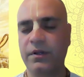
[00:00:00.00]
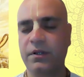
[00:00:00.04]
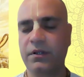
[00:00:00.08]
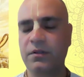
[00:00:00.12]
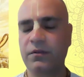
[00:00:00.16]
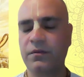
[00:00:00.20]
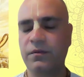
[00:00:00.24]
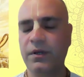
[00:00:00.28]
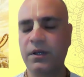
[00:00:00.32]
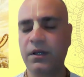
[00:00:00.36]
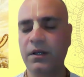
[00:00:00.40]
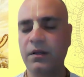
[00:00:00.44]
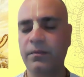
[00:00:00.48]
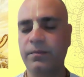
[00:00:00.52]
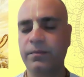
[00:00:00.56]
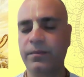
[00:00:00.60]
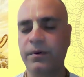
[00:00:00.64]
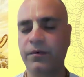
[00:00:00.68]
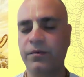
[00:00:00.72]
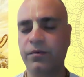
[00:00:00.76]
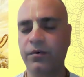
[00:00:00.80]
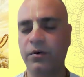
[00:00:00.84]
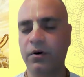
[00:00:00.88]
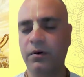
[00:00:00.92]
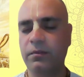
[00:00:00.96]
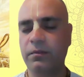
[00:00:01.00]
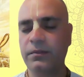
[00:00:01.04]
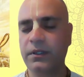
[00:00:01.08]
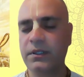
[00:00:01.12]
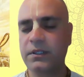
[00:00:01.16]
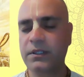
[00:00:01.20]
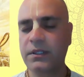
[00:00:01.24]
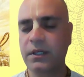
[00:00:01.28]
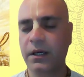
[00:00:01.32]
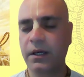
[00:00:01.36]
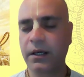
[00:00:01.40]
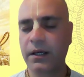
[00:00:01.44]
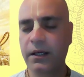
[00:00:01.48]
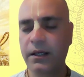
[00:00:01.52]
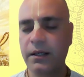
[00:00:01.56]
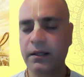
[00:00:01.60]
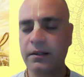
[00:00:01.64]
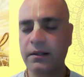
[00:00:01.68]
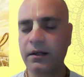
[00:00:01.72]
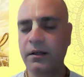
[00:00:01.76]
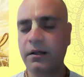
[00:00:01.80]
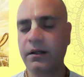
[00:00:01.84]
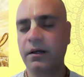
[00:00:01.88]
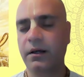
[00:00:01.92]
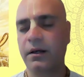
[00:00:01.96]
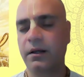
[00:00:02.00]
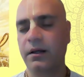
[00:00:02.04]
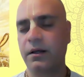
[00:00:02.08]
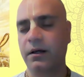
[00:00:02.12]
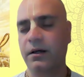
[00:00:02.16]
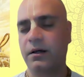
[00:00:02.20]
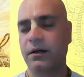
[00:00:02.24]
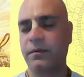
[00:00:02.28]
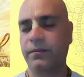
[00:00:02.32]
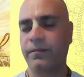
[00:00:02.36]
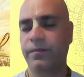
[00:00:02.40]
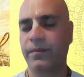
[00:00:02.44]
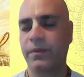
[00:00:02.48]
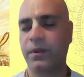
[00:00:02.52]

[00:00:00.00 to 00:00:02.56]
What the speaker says: once we perform the Sankirtan Yagya